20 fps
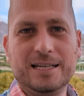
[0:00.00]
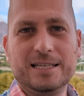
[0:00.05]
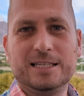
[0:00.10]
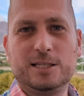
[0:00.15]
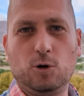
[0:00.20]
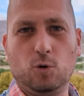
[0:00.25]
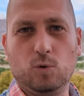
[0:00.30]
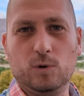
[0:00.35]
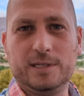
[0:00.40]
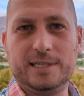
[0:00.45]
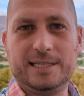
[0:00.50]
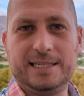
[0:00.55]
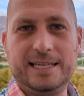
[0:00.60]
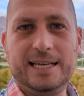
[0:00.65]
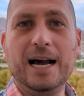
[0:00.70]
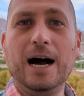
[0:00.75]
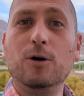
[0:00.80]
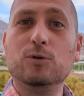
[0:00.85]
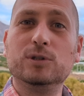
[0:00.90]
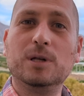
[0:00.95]
So we'll
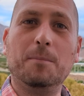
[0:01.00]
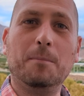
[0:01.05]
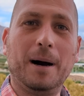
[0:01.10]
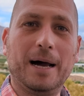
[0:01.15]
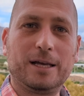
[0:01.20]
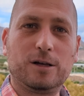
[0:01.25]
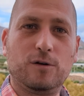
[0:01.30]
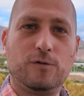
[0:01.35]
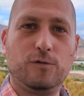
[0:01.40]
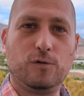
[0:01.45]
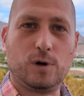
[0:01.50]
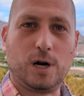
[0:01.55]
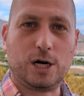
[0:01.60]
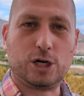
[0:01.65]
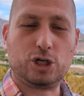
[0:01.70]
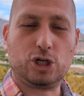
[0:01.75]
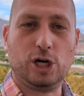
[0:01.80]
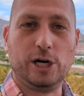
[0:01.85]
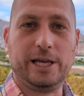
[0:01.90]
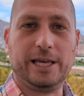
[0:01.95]
see how the microphone
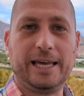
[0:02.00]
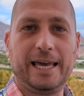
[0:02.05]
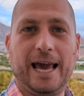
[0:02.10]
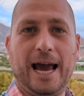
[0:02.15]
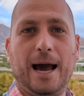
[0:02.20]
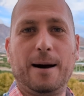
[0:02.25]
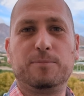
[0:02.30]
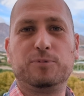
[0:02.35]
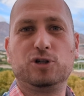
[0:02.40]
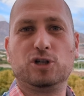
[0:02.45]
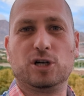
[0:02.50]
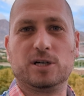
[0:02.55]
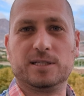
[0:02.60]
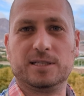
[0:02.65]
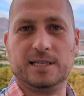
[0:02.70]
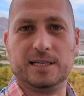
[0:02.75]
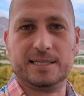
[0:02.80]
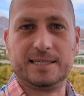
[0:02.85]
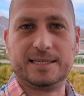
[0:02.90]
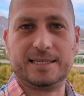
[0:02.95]
actually
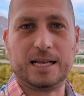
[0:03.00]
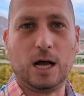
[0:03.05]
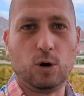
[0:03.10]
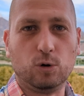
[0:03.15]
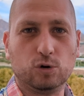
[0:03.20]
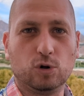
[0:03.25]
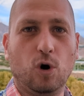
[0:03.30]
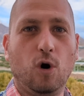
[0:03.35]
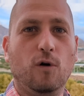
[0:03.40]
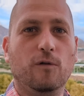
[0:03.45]
captures the sound